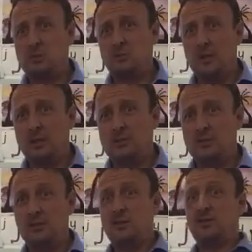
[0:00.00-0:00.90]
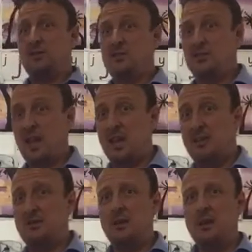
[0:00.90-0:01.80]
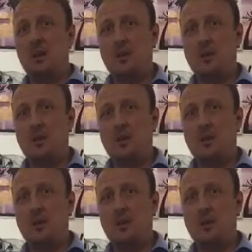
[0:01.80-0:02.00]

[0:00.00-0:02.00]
Twit says,